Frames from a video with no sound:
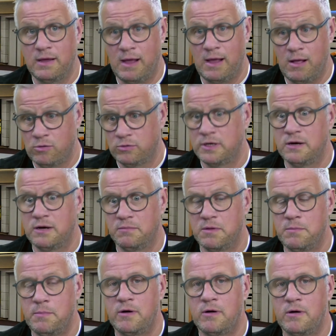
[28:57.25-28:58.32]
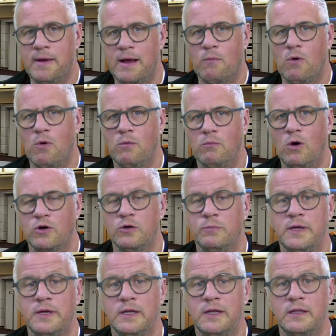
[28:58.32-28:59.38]
holding up the mirror about what
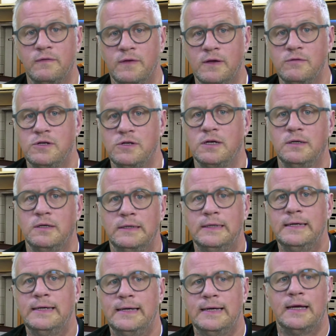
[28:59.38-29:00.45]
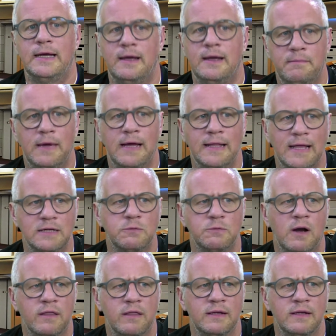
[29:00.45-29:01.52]
could be in the future. And that's
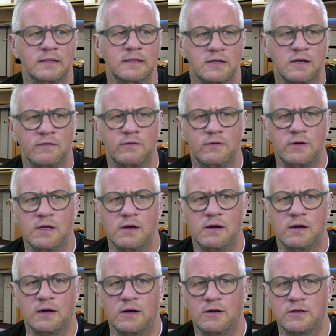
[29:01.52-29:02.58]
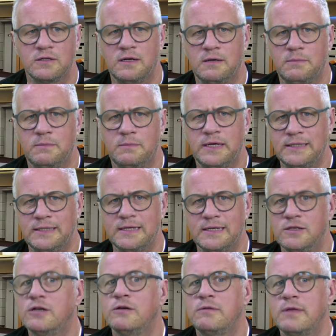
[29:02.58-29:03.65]
where I think Discovery kind of lost it a bit. It didn't
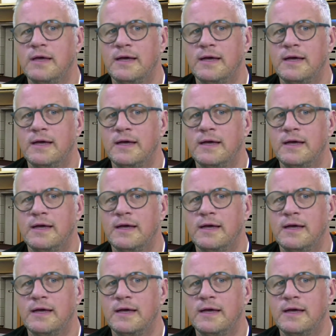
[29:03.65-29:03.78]
do that